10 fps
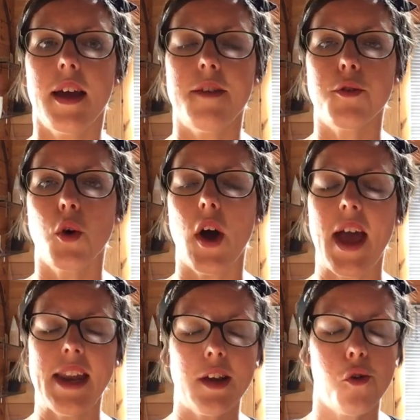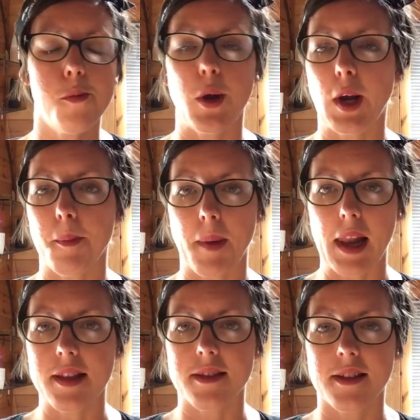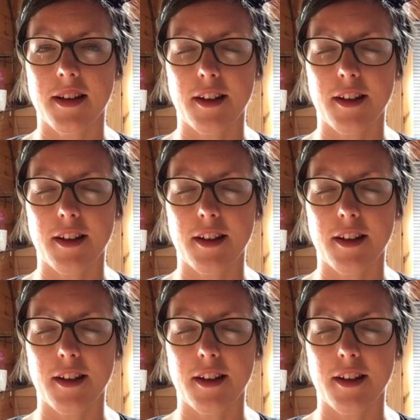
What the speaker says: if you've got any hormonal imbalance,